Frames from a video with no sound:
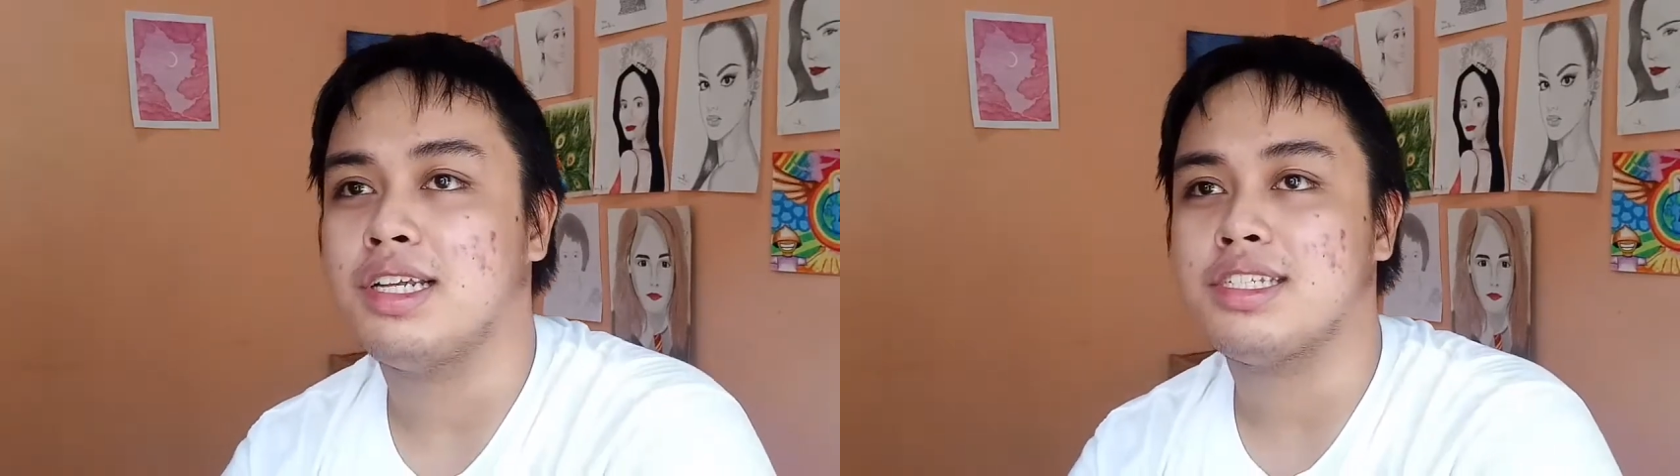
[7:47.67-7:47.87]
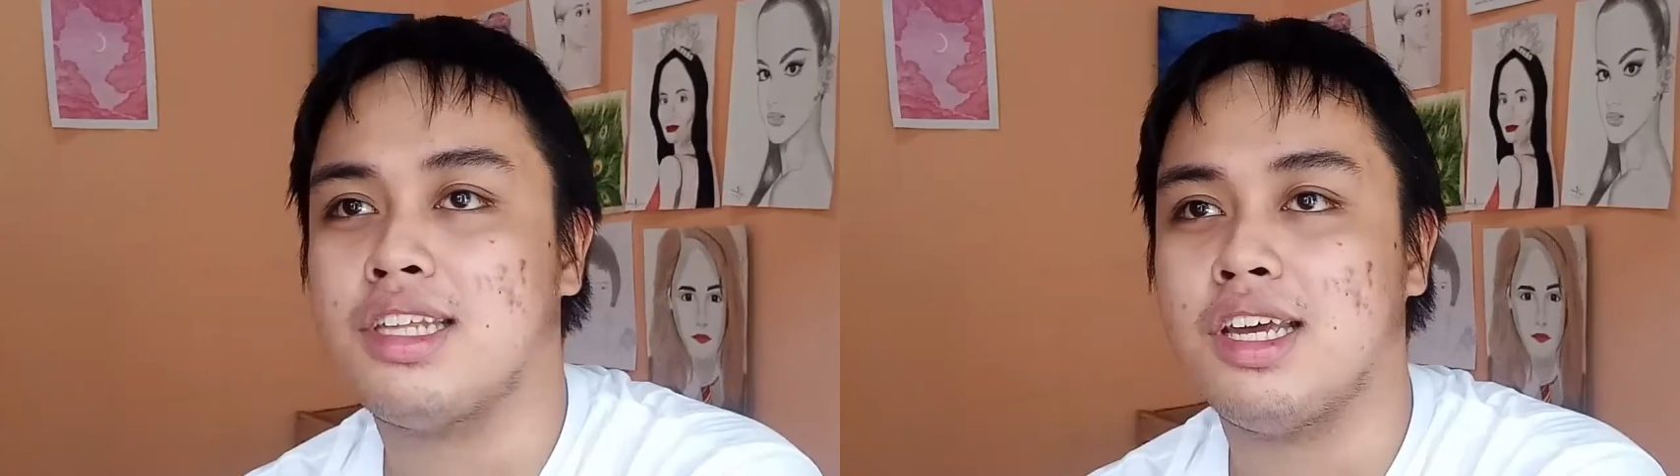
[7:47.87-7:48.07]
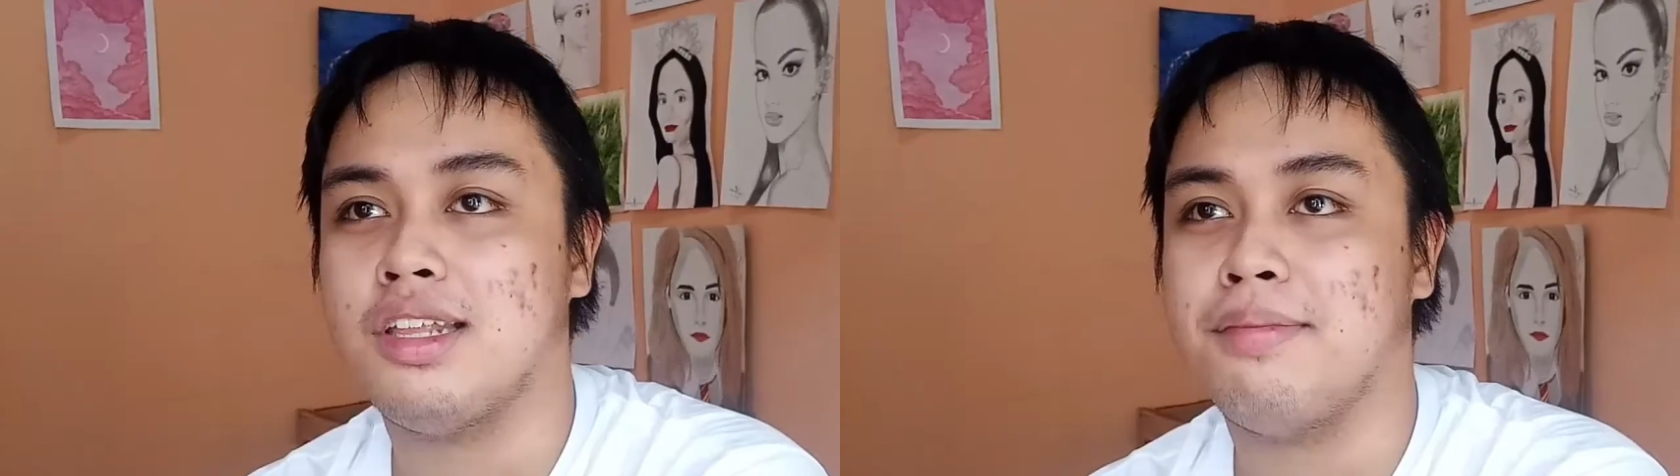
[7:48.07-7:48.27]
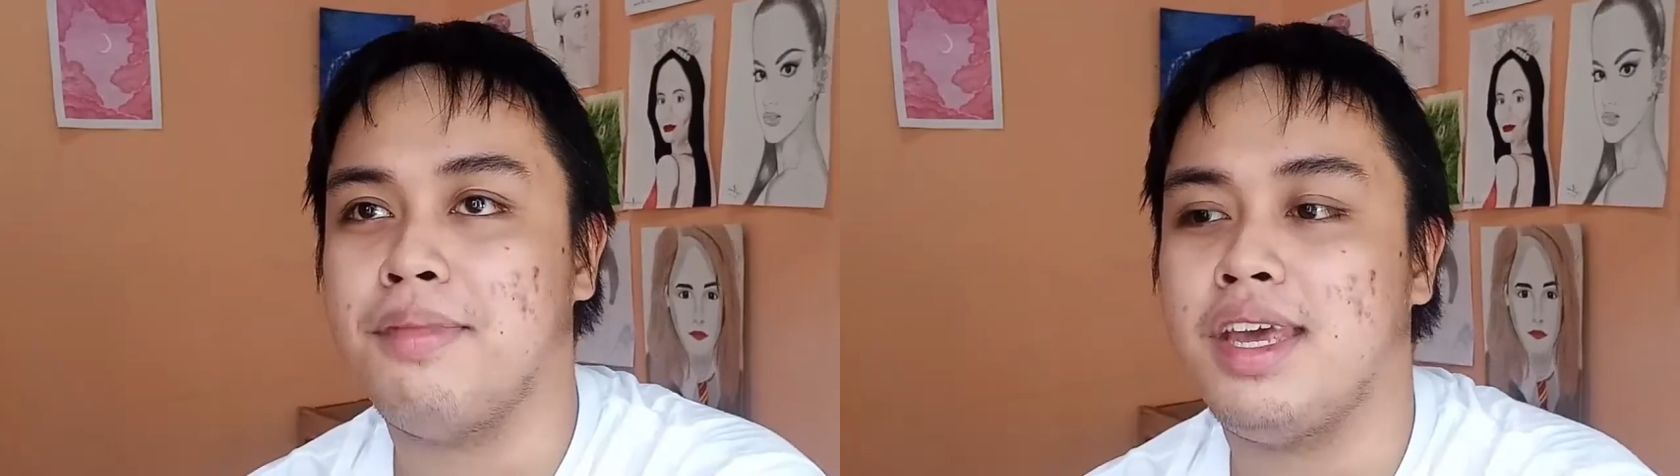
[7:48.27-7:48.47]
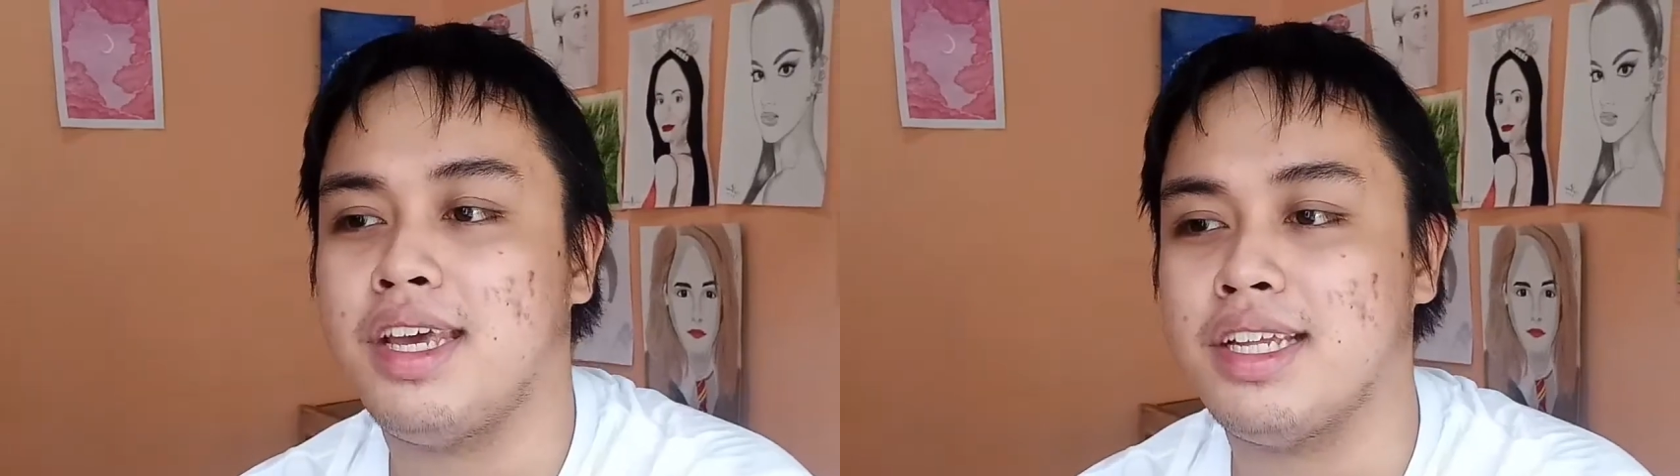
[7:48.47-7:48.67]
Instead,
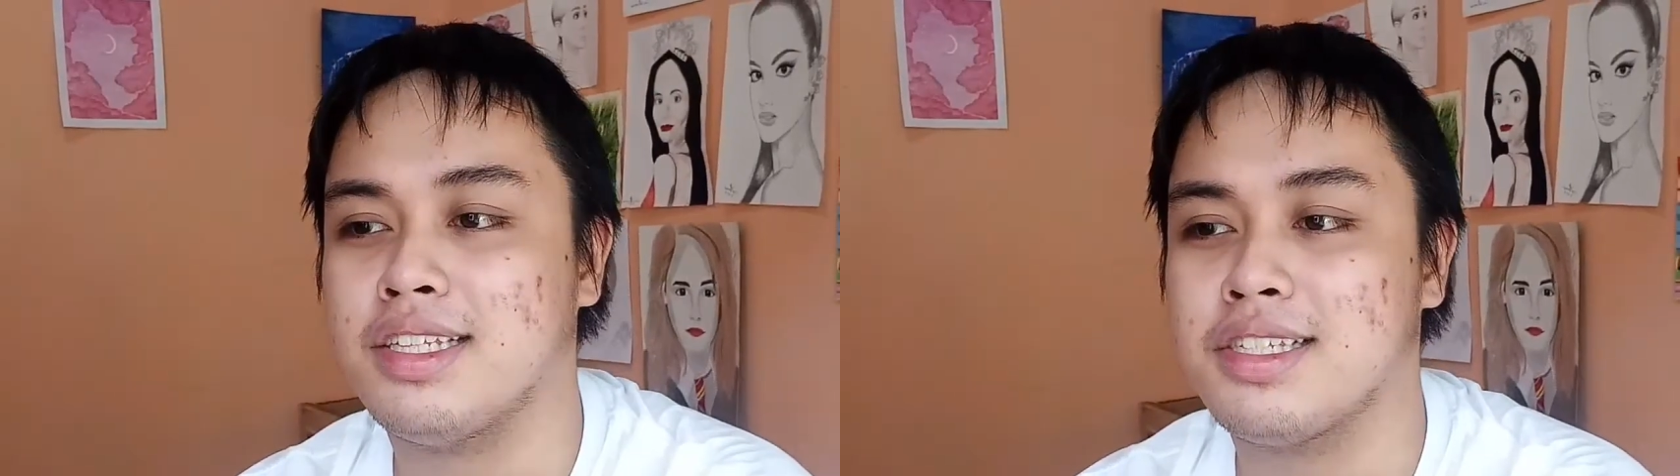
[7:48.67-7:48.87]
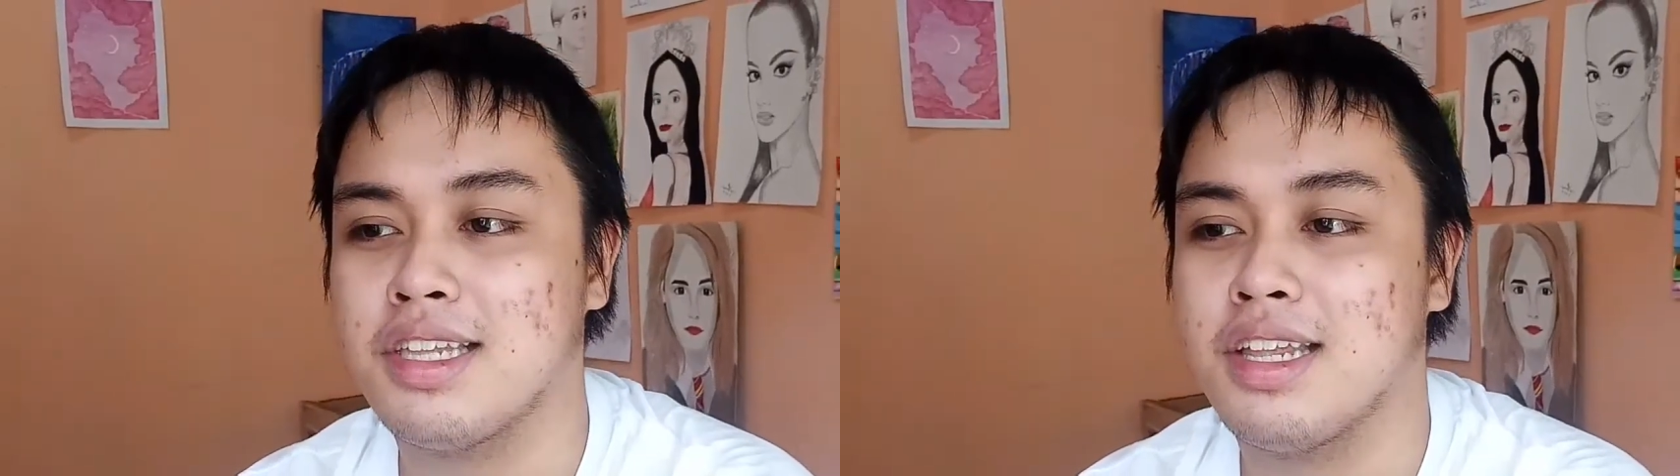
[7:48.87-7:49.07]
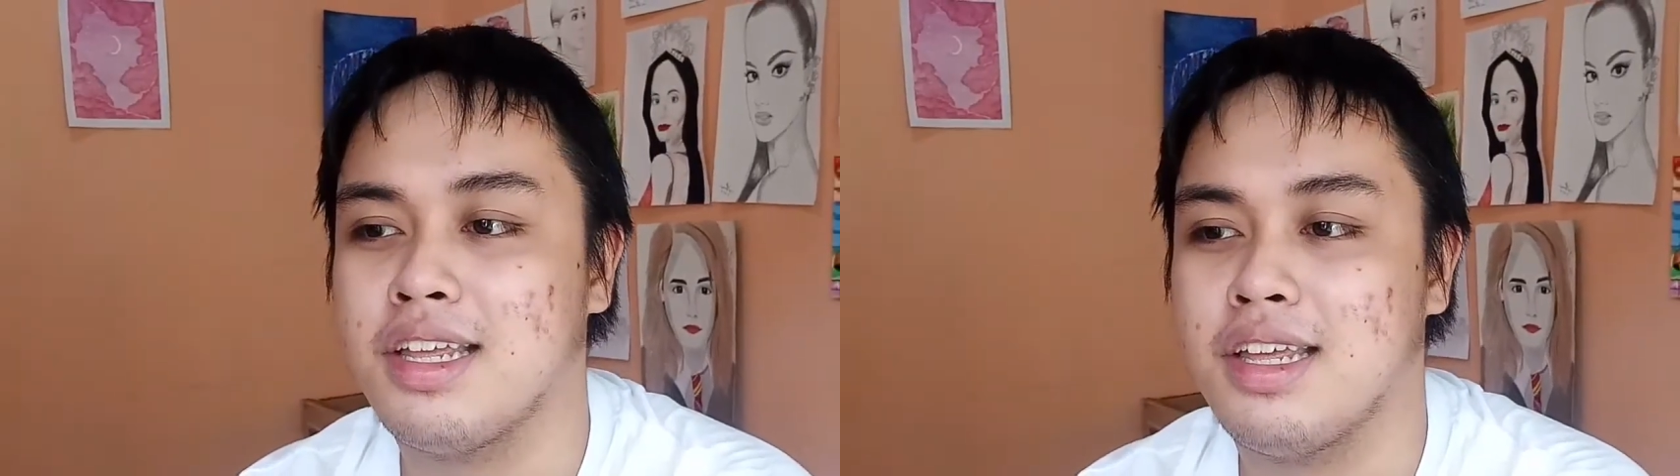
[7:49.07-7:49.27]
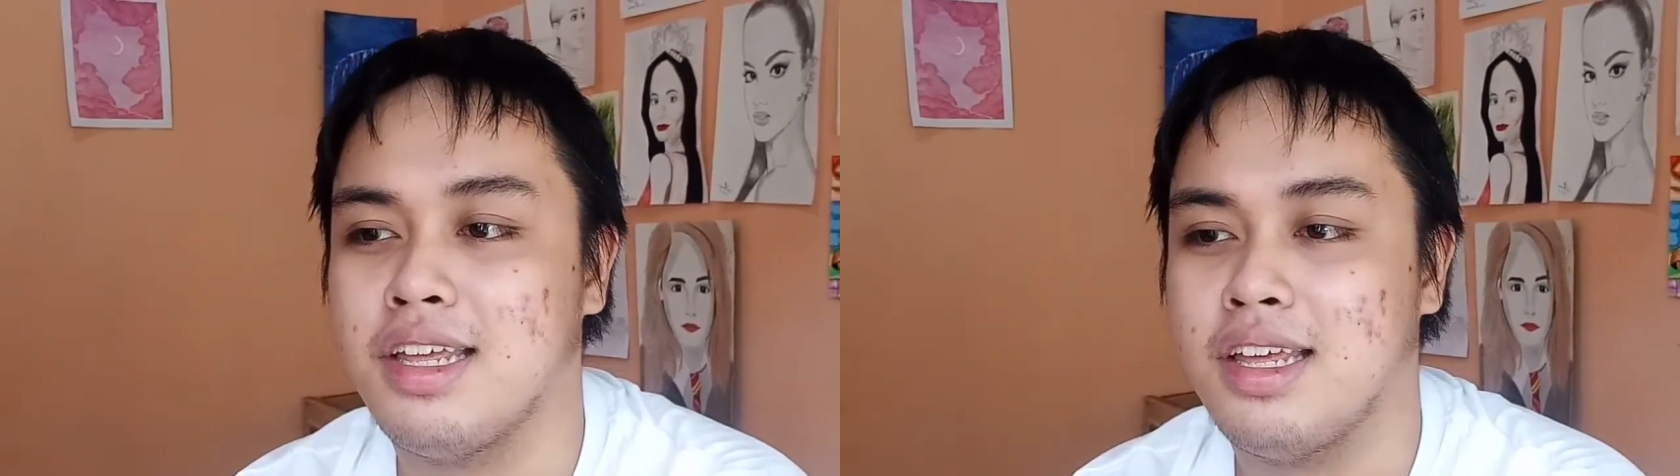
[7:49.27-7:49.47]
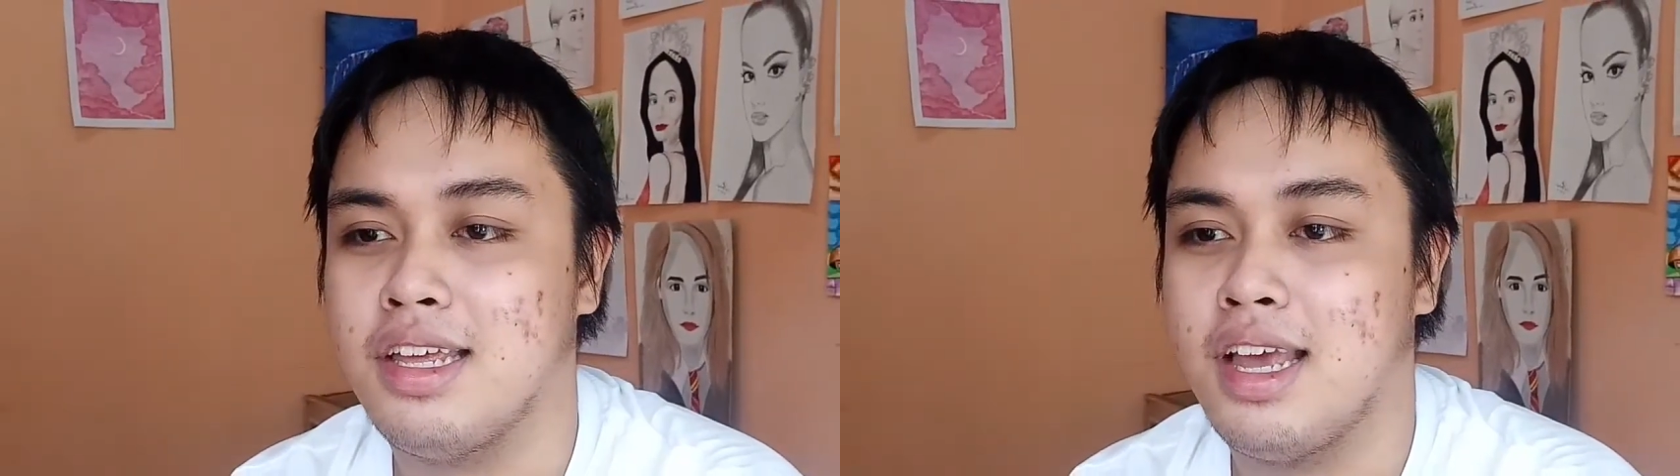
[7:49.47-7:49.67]
make it
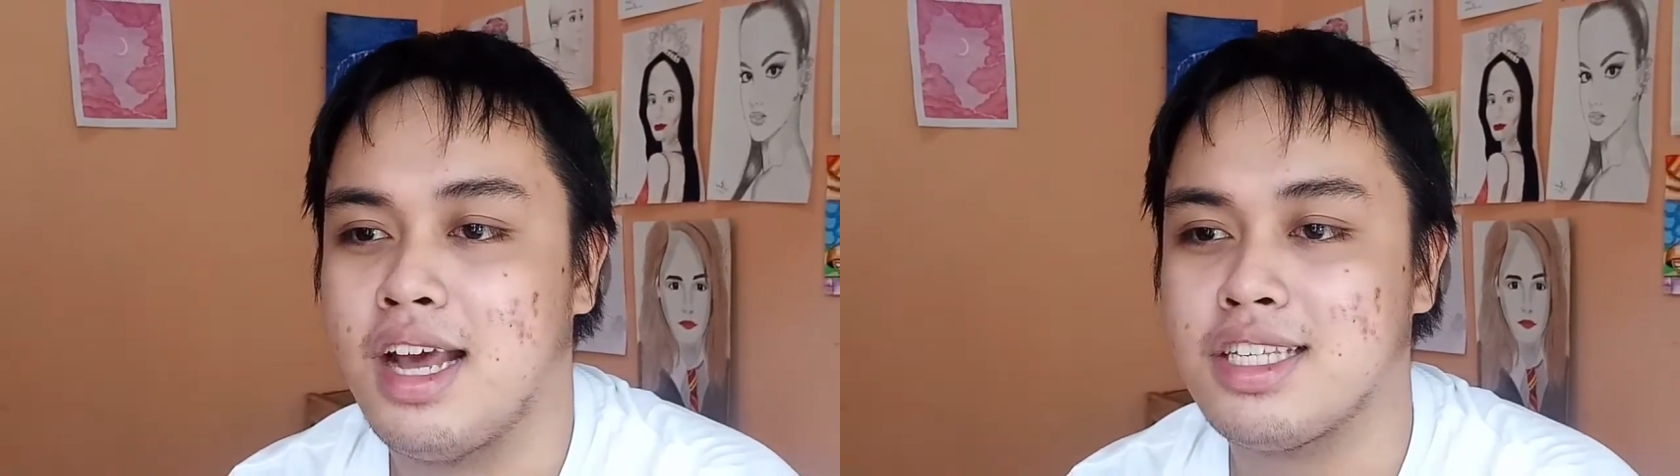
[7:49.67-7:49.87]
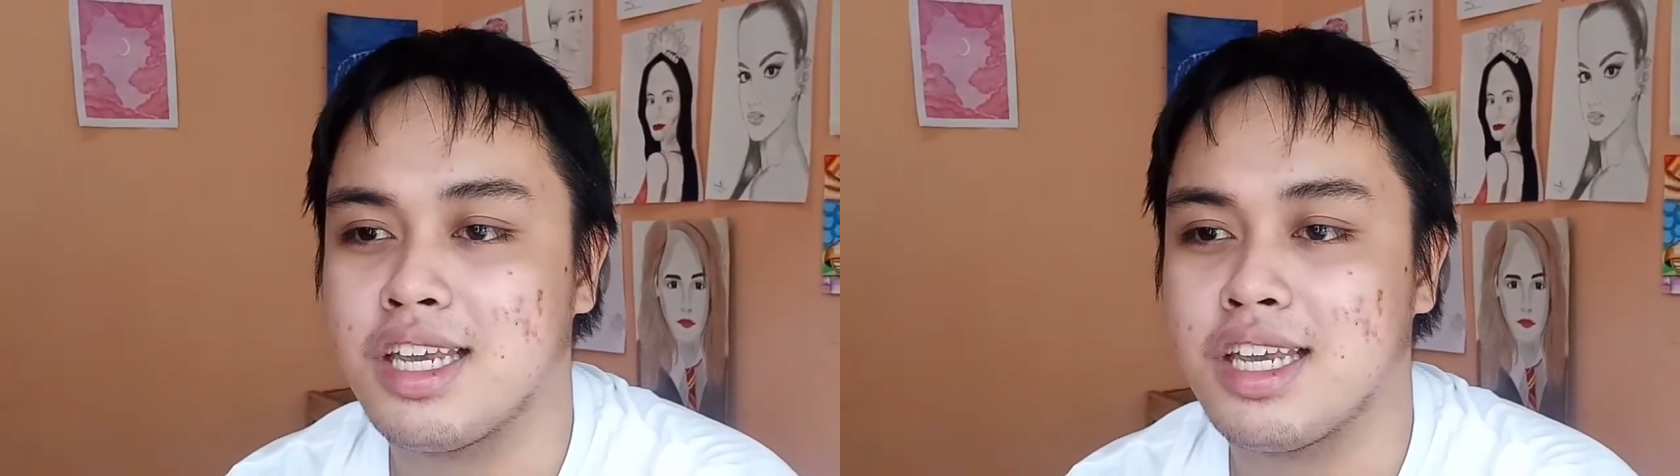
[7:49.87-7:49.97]
as